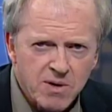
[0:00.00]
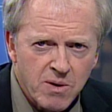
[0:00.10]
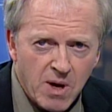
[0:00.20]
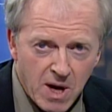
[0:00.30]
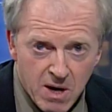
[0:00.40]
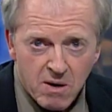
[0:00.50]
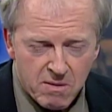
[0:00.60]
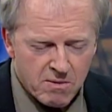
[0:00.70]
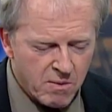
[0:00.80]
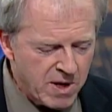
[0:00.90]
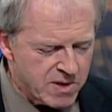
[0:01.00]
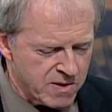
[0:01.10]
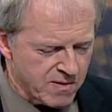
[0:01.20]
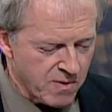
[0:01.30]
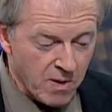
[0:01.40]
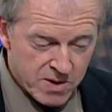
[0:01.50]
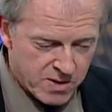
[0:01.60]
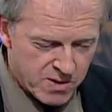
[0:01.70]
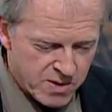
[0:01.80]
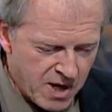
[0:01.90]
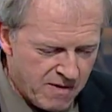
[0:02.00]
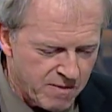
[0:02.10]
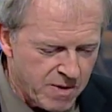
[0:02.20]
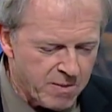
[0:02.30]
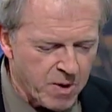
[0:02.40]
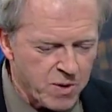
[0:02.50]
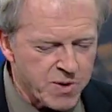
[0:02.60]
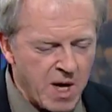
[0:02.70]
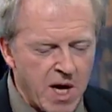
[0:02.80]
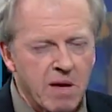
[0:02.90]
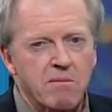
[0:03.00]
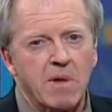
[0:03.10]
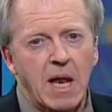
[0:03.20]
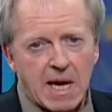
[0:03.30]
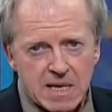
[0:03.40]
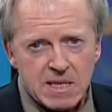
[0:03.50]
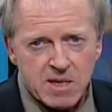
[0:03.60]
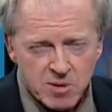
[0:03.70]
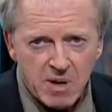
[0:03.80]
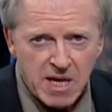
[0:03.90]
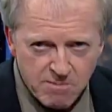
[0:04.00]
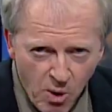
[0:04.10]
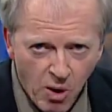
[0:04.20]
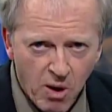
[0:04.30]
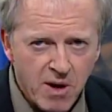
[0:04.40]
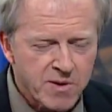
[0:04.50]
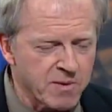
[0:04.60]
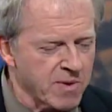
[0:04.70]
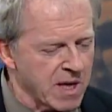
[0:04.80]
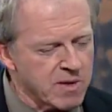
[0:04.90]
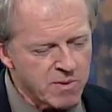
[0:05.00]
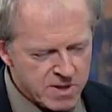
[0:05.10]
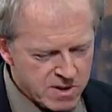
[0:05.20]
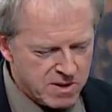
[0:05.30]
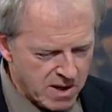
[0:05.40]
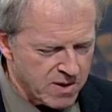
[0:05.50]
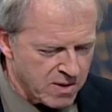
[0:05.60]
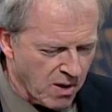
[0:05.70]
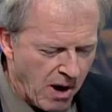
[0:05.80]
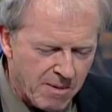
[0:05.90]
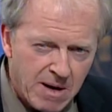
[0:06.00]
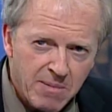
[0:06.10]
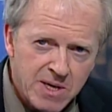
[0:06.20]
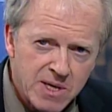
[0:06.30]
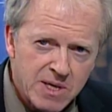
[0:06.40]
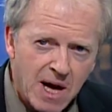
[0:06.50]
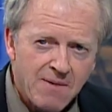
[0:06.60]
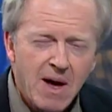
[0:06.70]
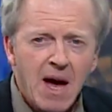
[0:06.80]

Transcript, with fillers: you'll hear questions, of course, as you say, from people who say they'd like to see you spending more on some things, which is common at budget time.